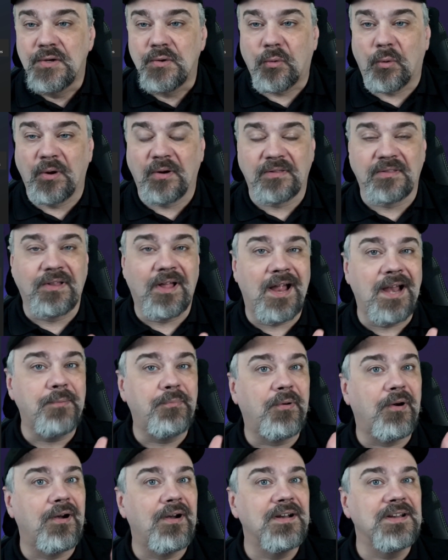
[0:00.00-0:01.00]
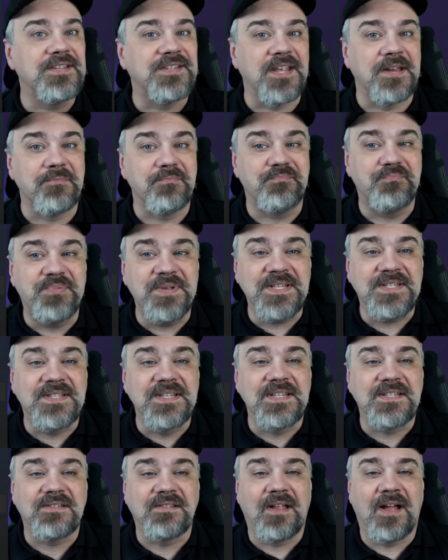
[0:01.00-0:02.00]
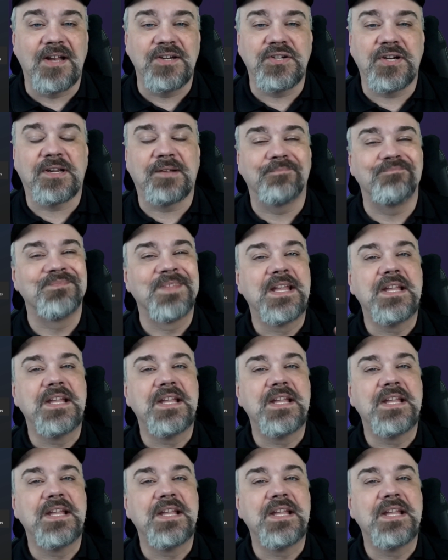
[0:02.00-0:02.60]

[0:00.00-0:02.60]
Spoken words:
or libraries and business logic,